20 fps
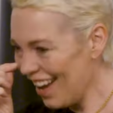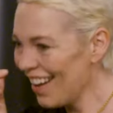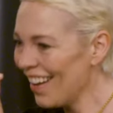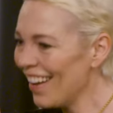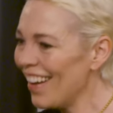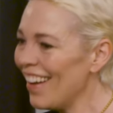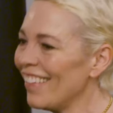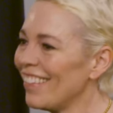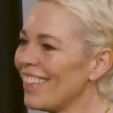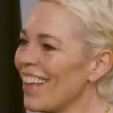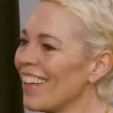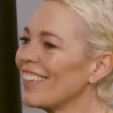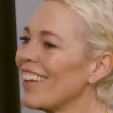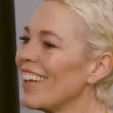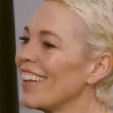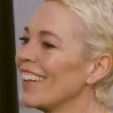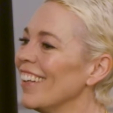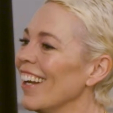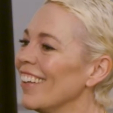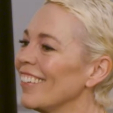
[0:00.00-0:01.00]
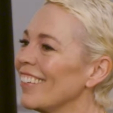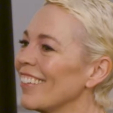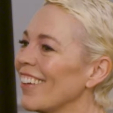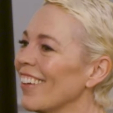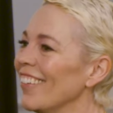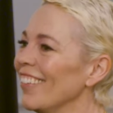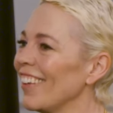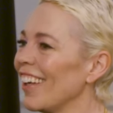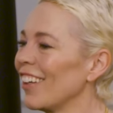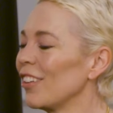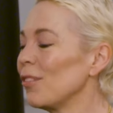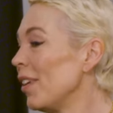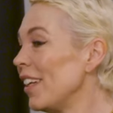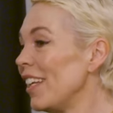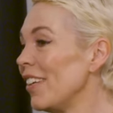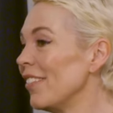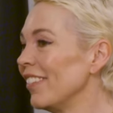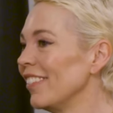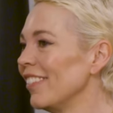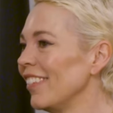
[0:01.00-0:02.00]
That's taken out of context. Well,
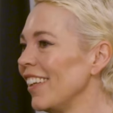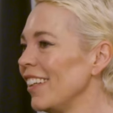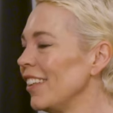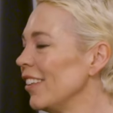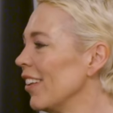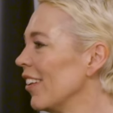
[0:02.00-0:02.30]
even in